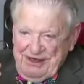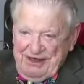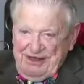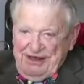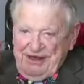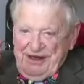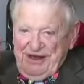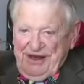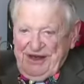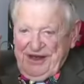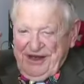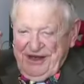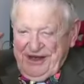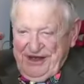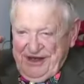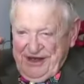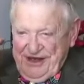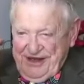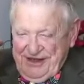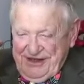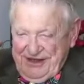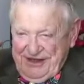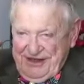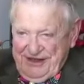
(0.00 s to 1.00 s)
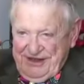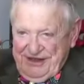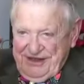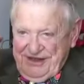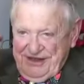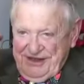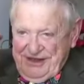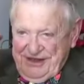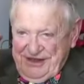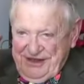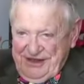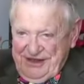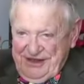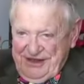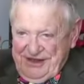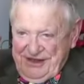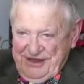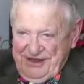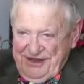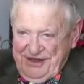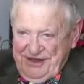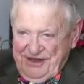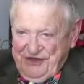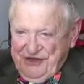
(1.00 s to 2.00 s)
And uh,
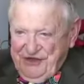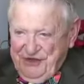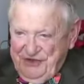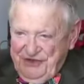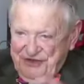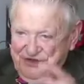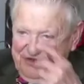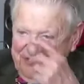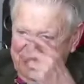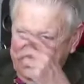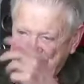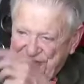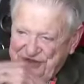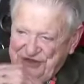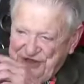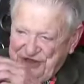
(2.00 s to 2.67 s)
so it